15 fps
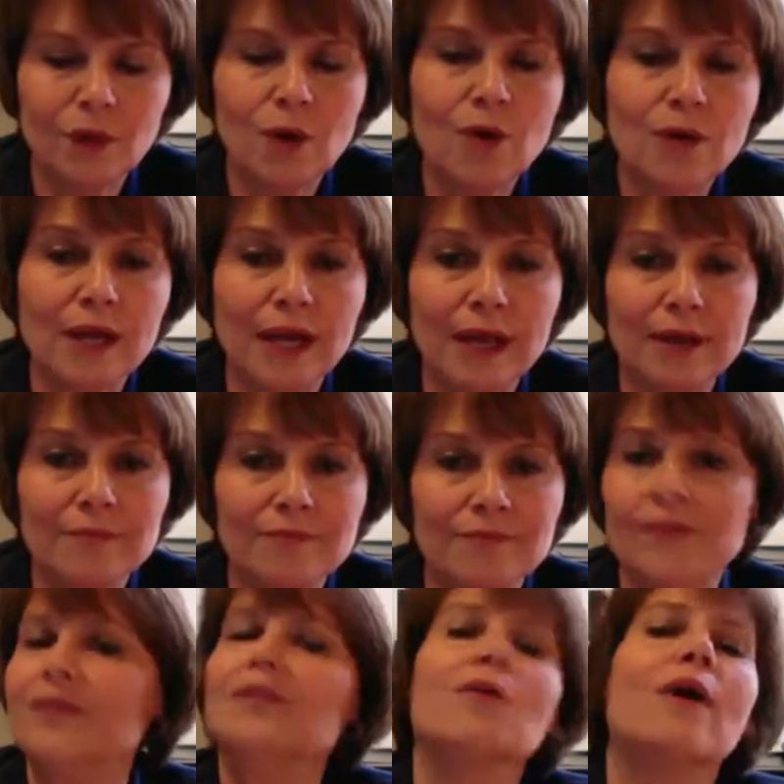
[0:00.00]
Okay,
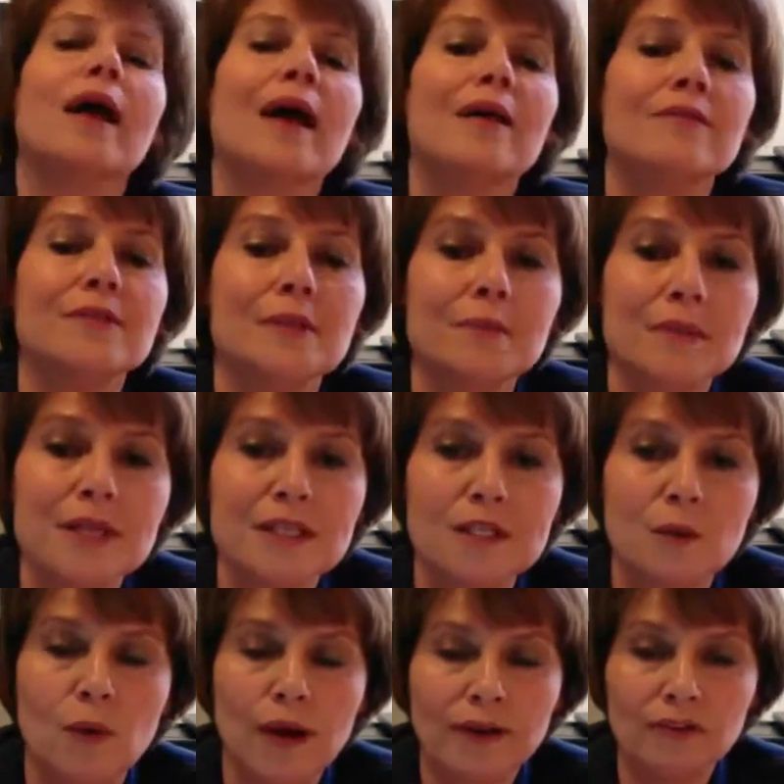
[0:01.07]
so I have some of these
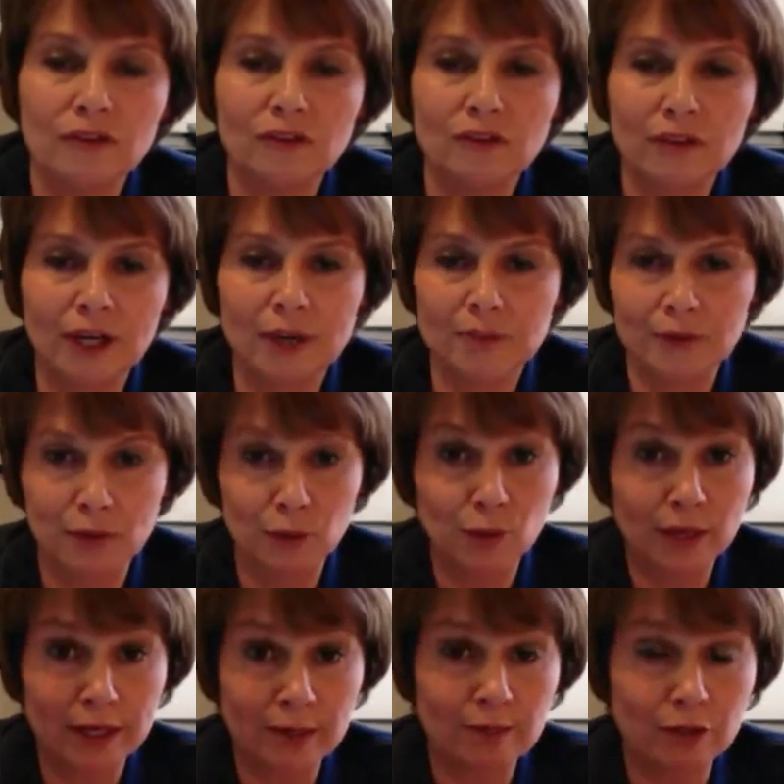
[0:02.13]
questions and I'm going to
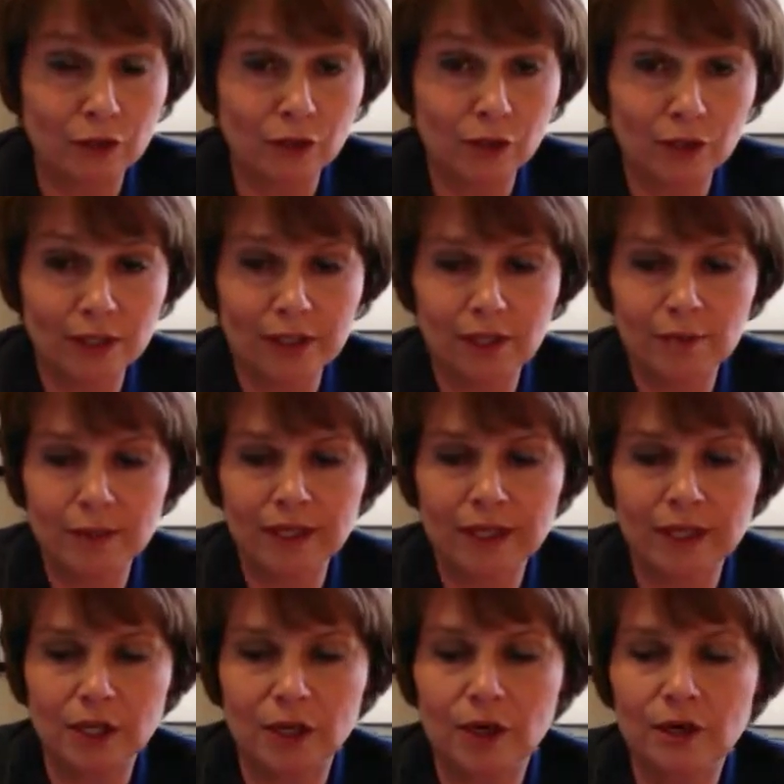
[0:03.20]
read them to you a little bit
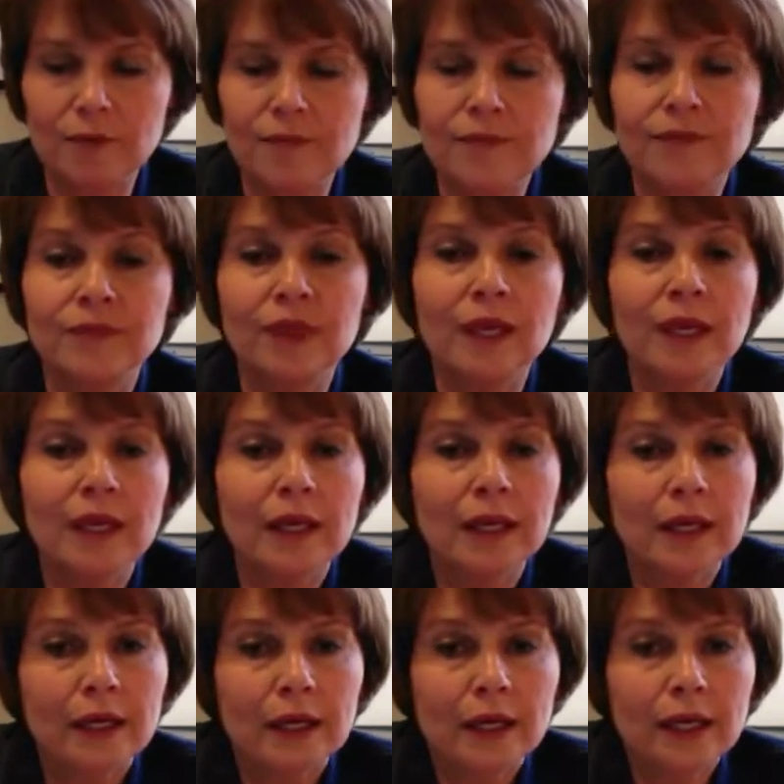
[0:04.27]
here.
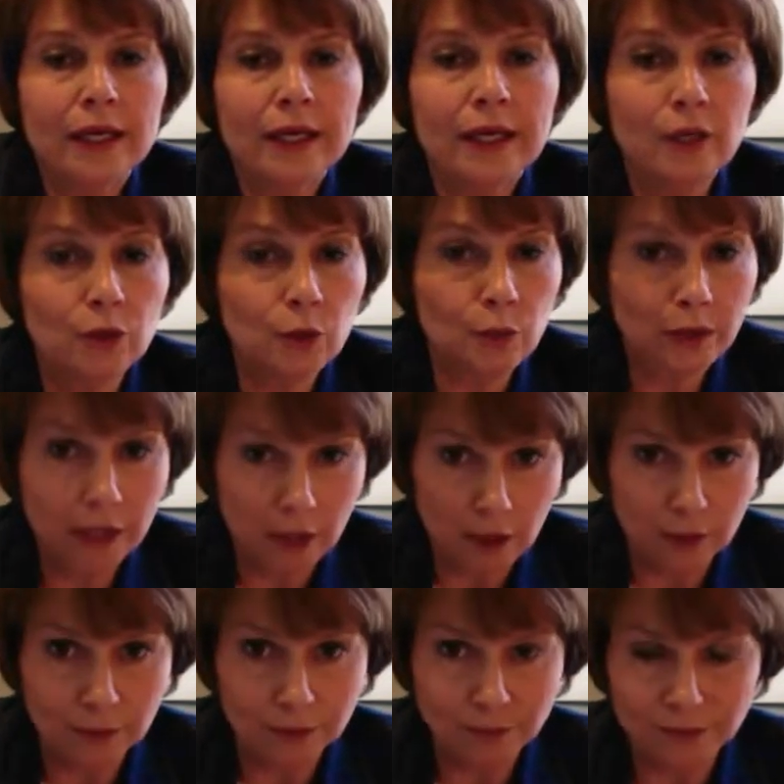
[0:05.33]
Here we
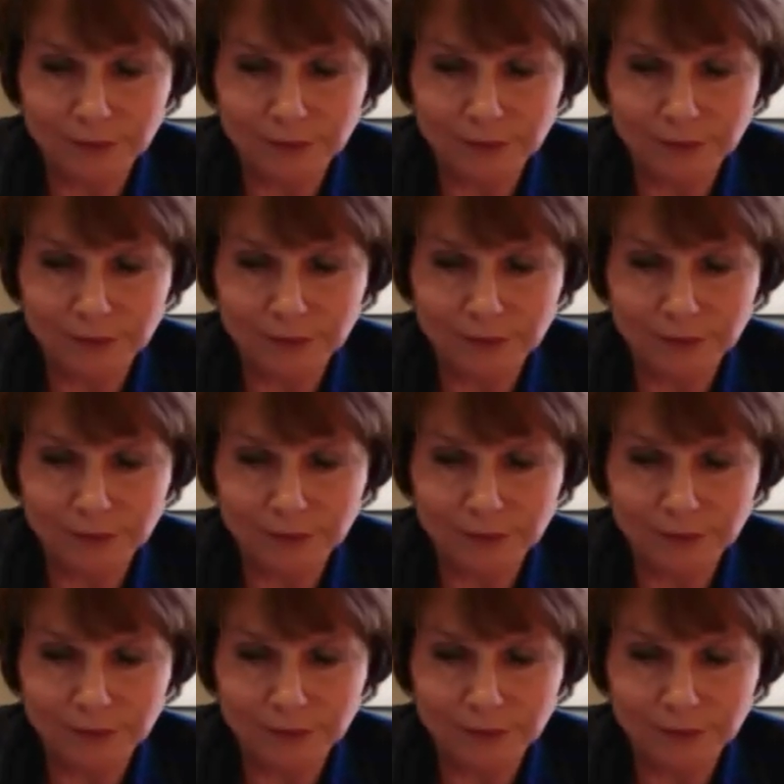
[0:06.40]
go.